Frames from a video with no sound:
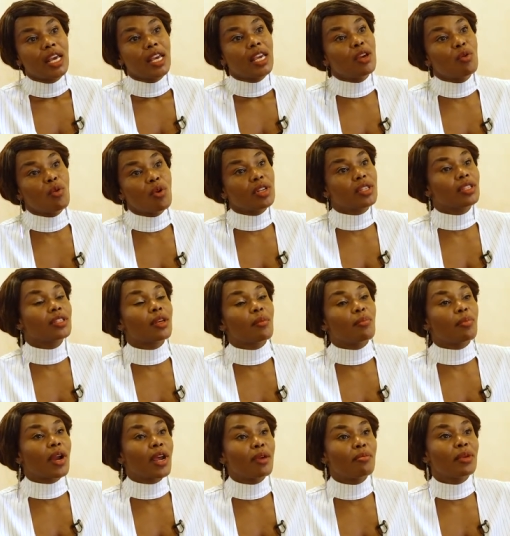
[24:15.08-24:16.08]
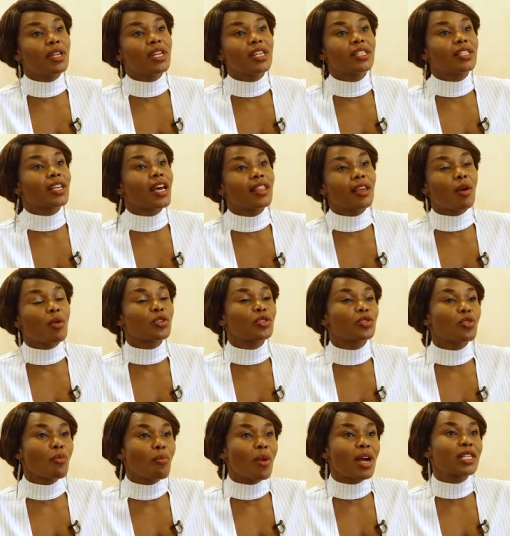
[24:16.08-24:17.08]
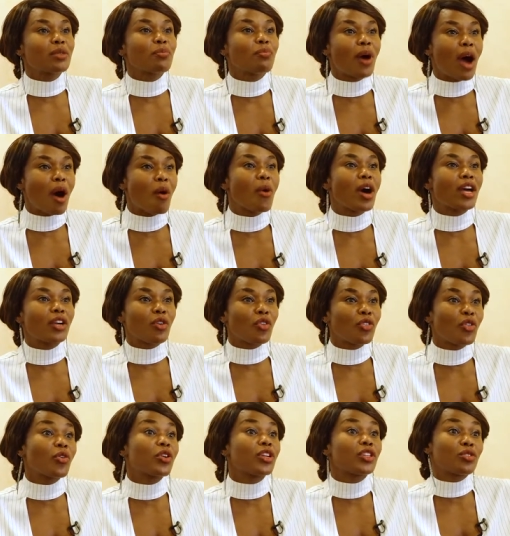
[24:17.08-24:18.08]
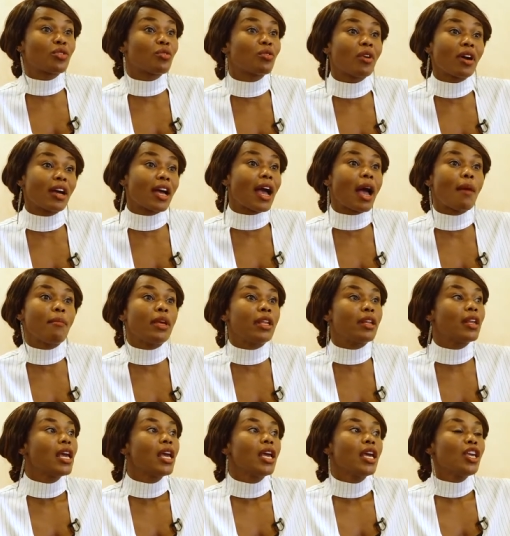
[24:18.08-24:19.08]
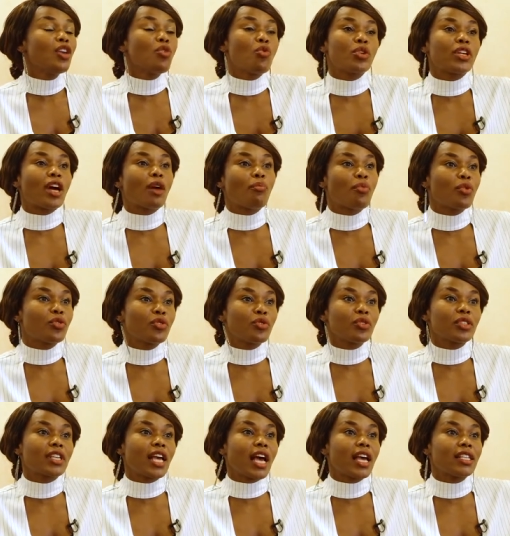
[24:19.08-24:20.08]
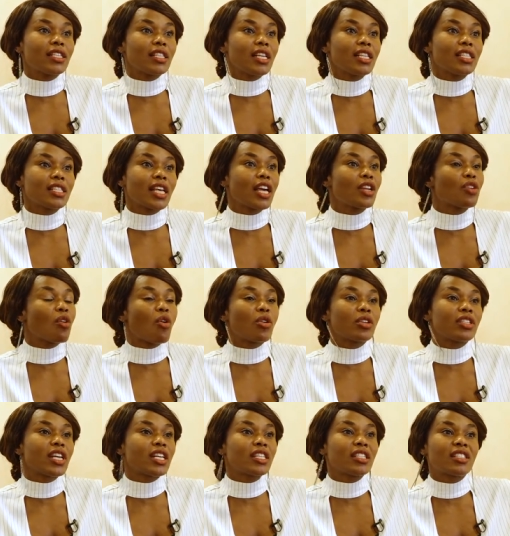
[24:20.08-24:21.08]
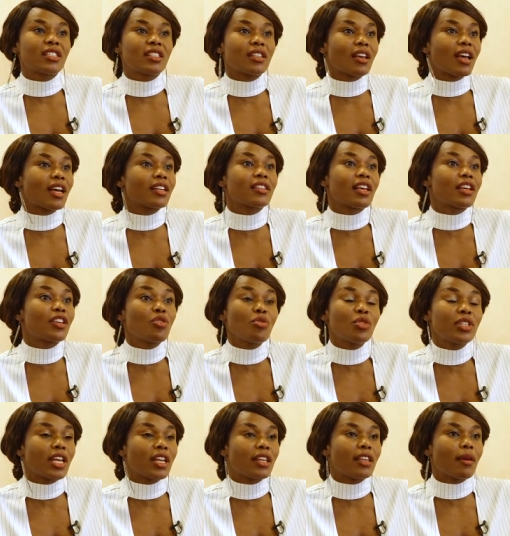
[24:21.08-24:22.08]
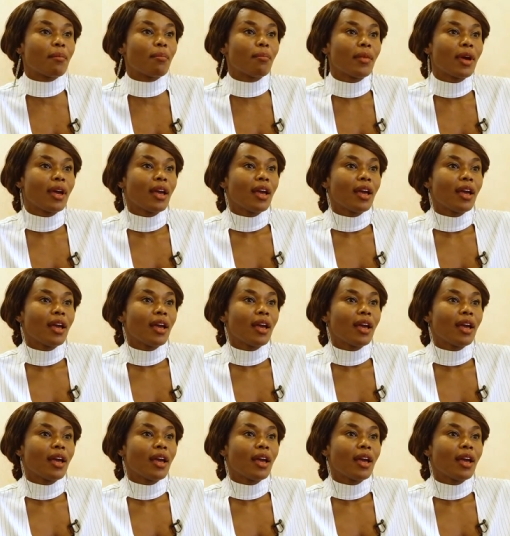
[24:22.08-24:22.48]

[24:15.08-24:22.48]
He was the prime minister. There was so much power and authority. I mean, he could have put those guys inside or just executed them.